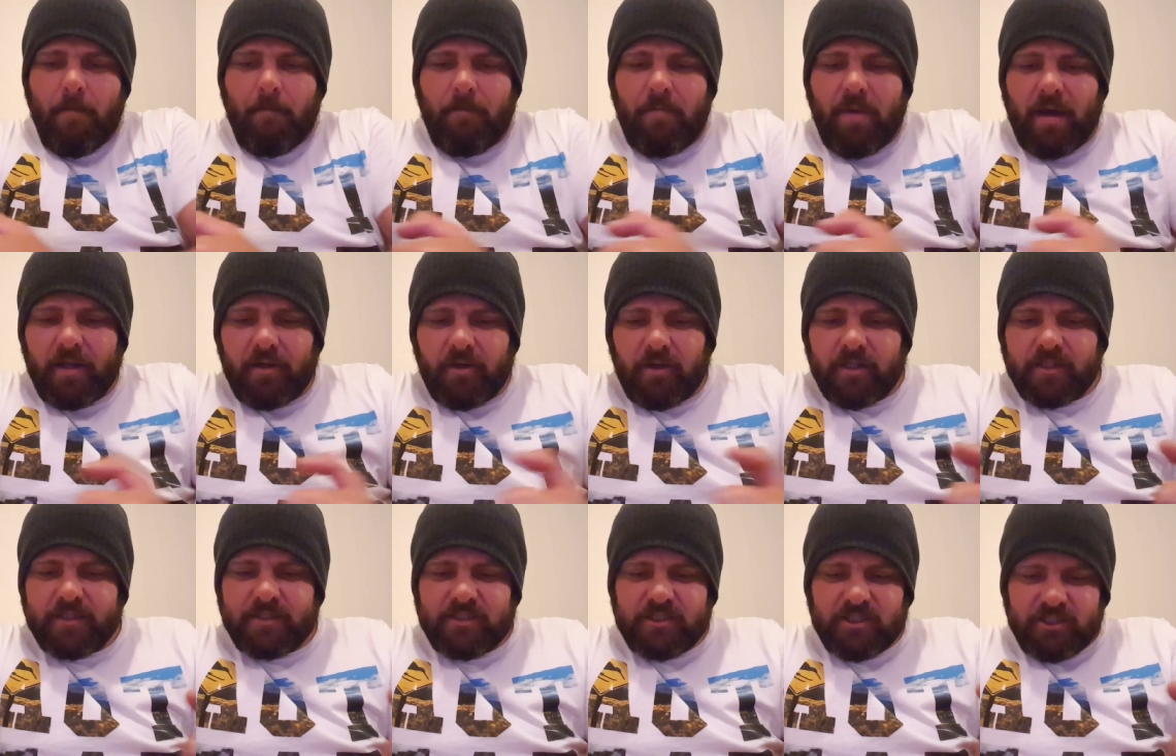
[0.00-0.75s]
But
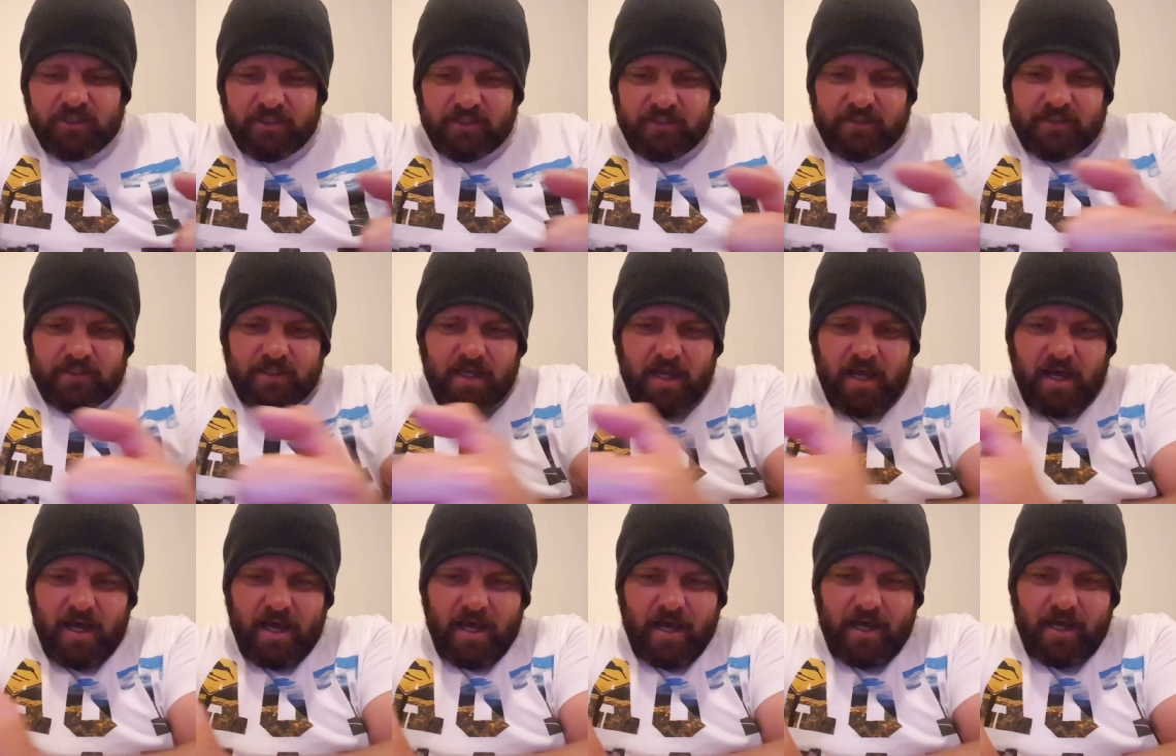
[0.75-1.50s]
I did
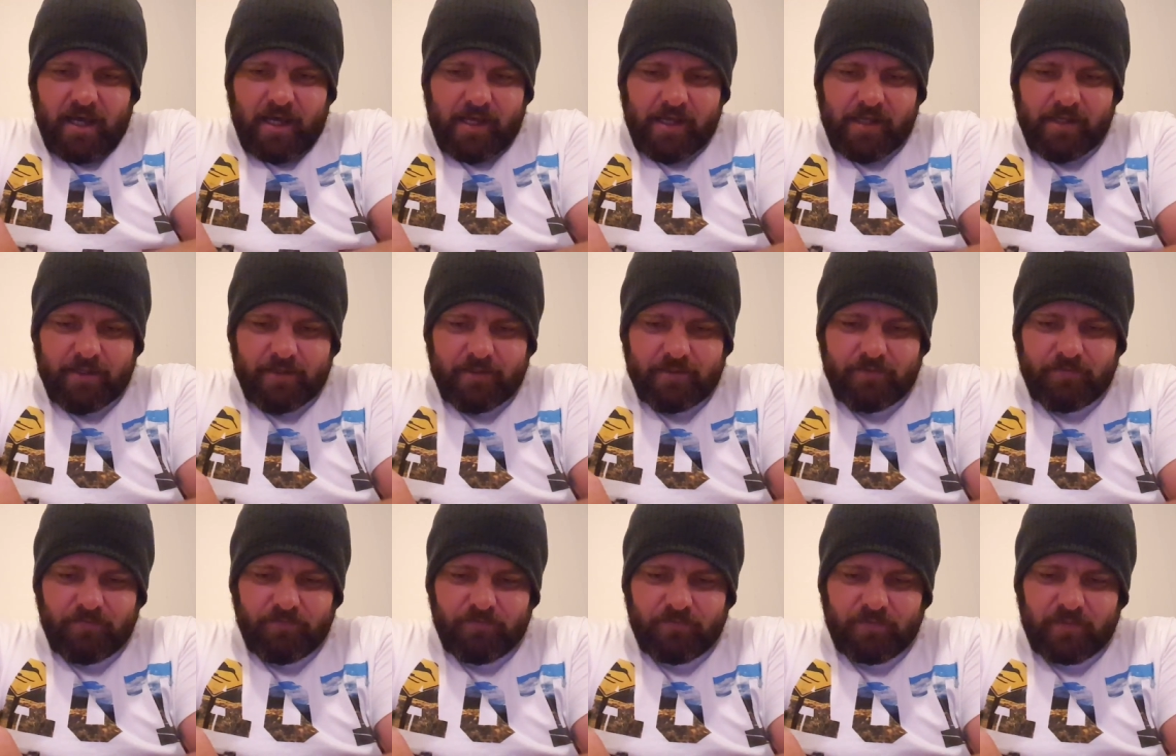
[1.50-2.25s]

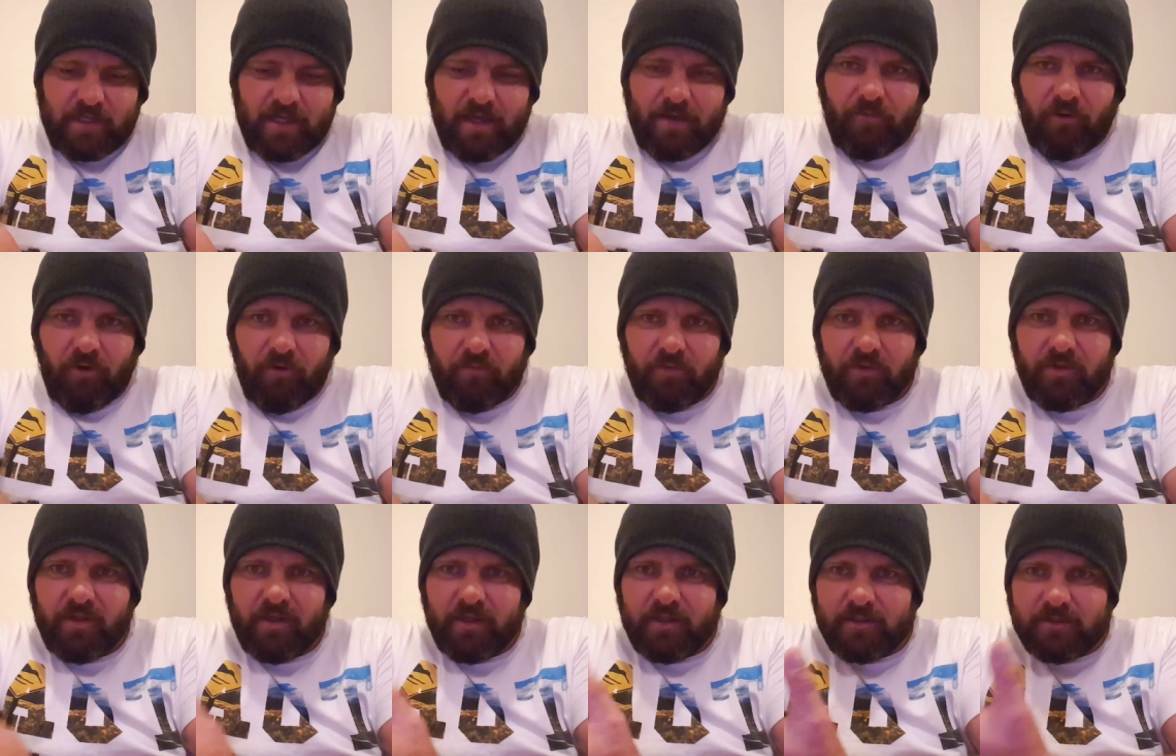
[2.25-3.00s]
come on
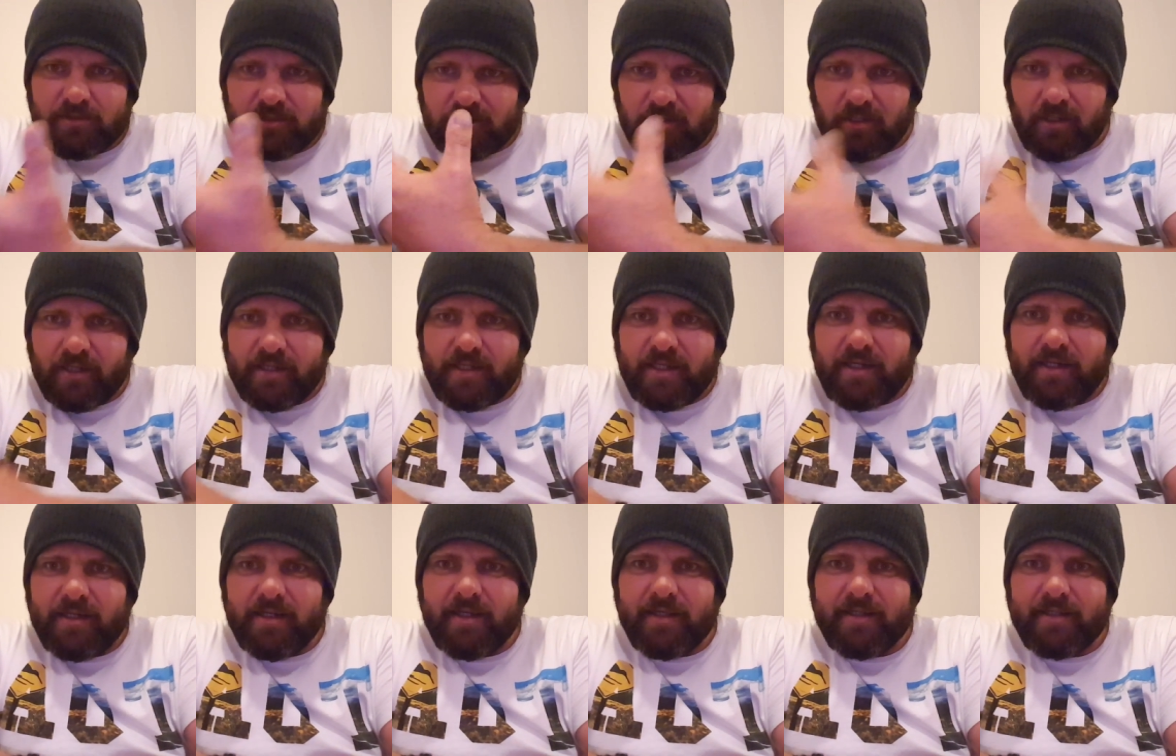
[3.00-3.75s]
with a slight
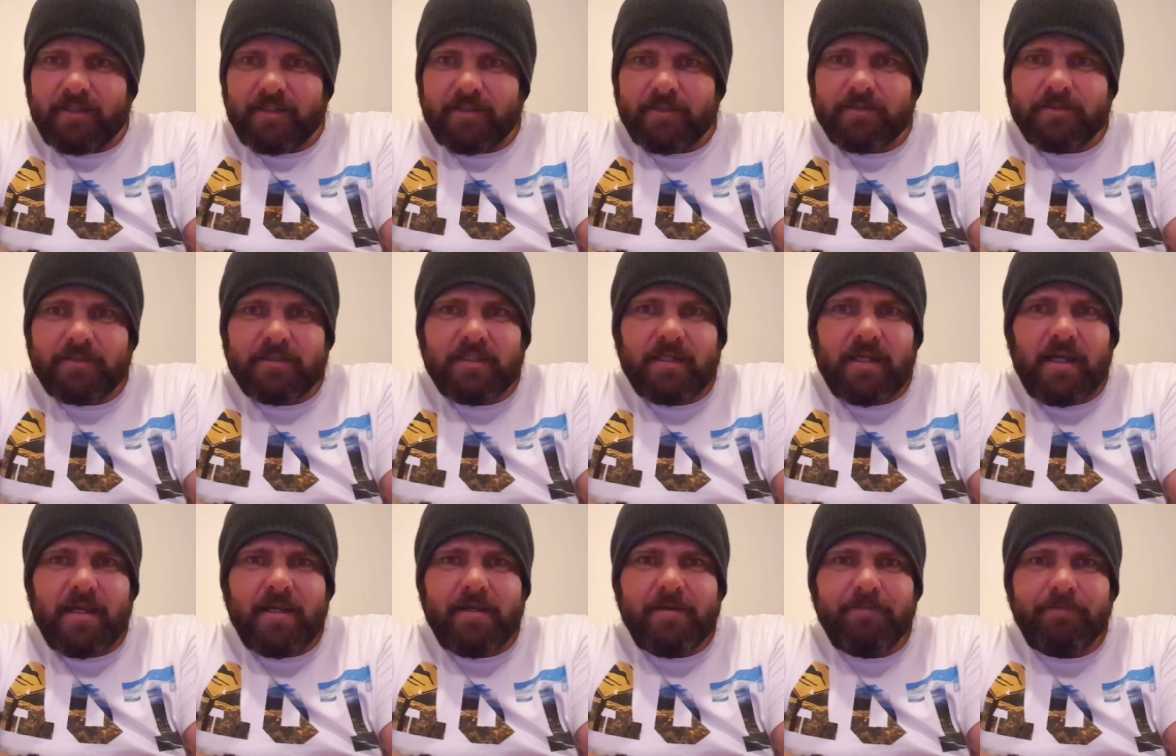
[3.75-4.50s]
headache
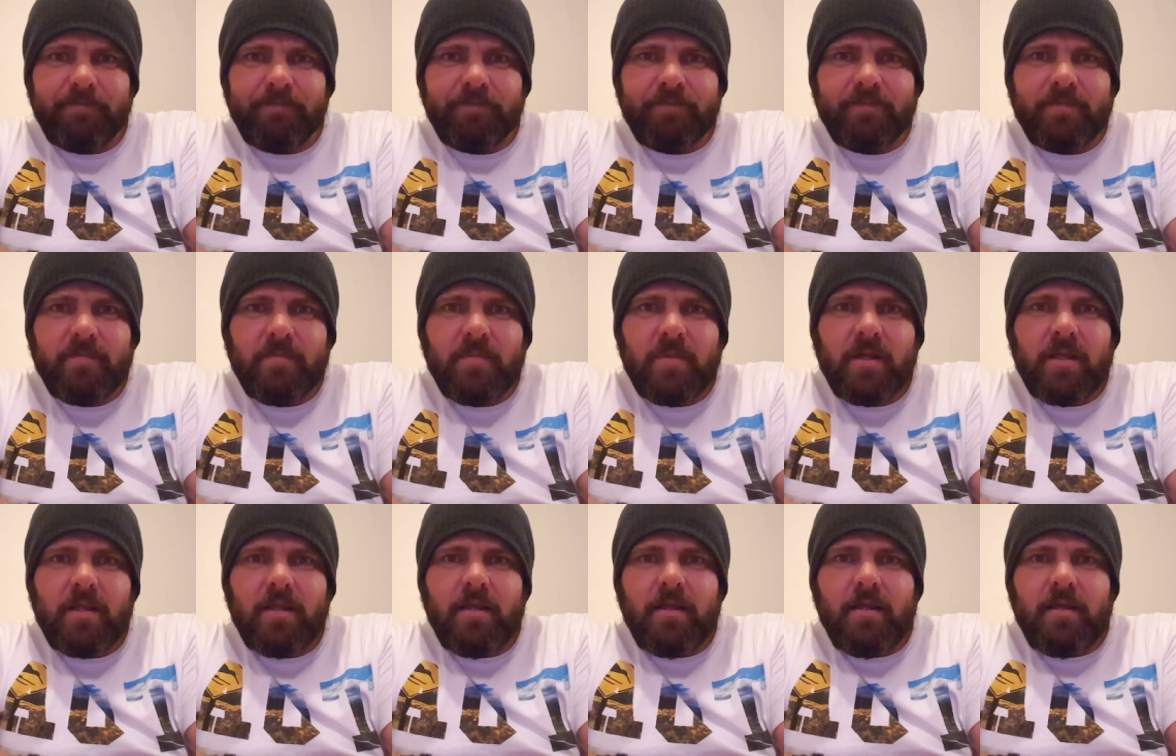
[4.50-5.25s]
today.
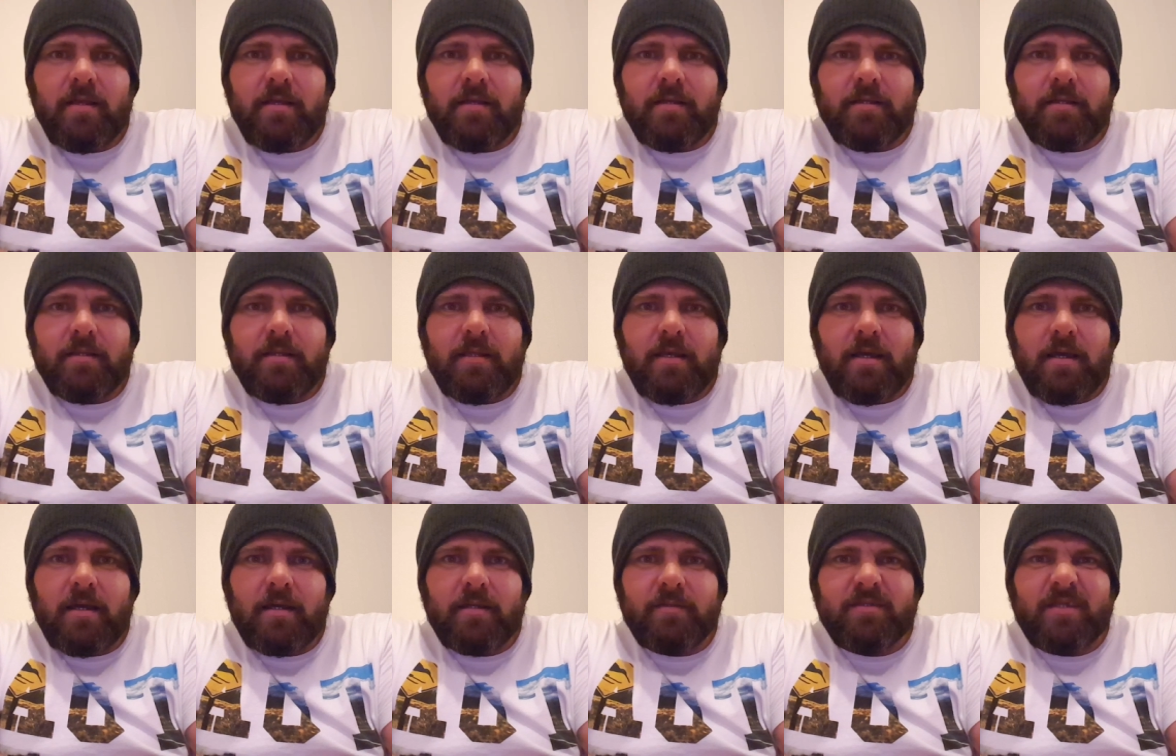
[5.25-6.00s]

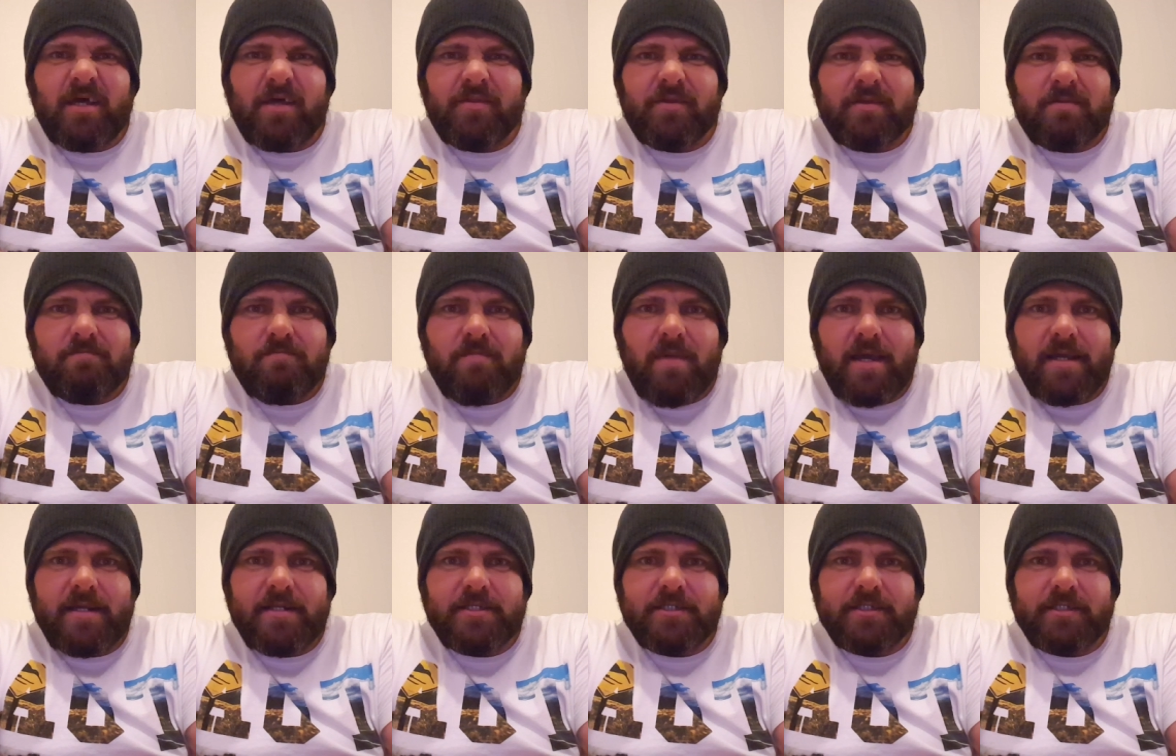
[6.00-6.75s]
Nothing
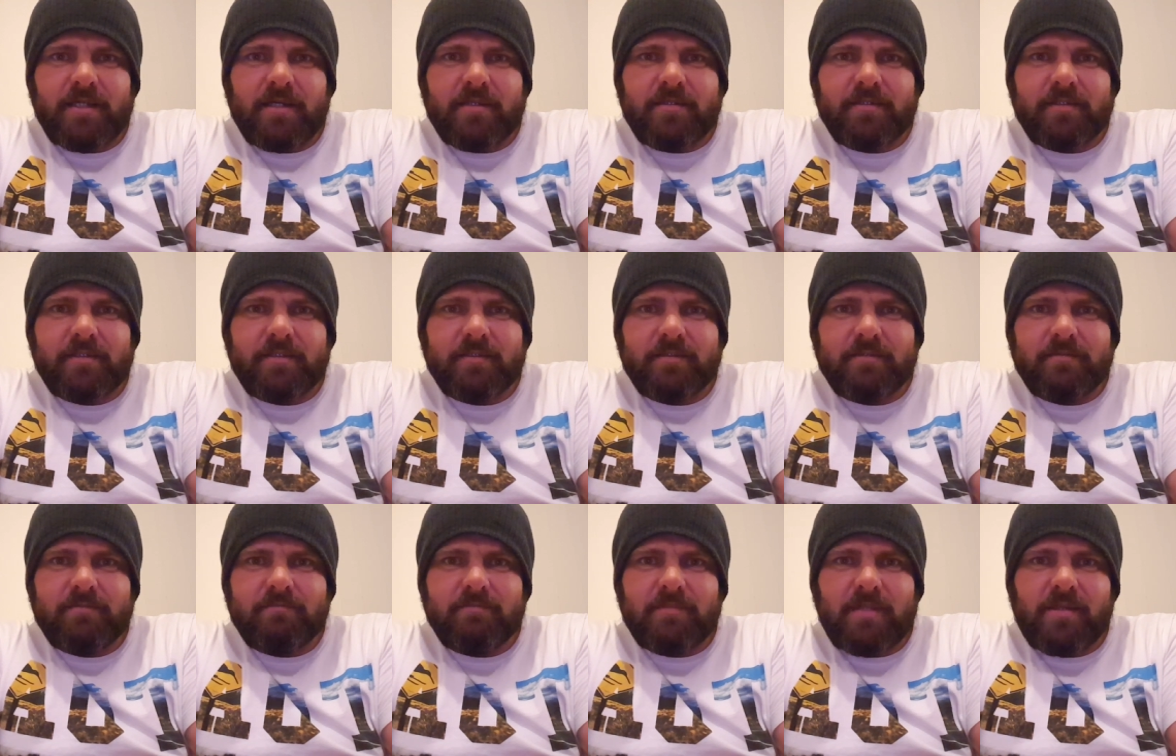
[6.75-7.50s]
major, nothing
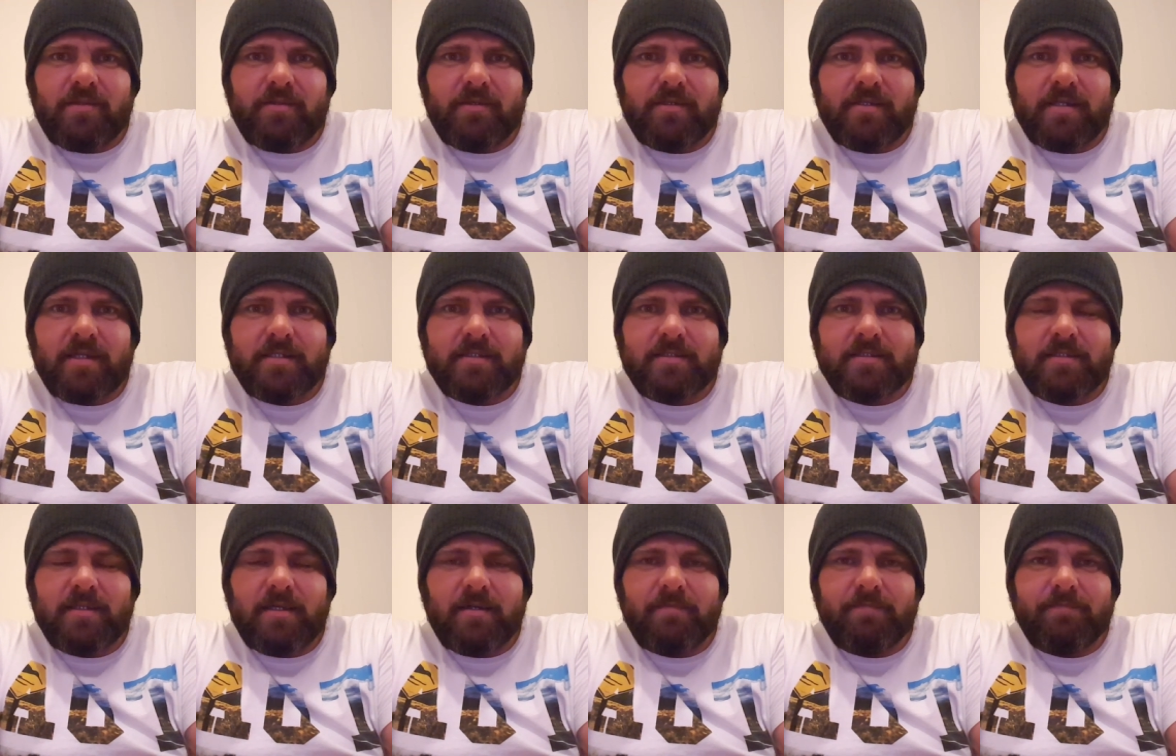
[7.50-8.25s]
that's...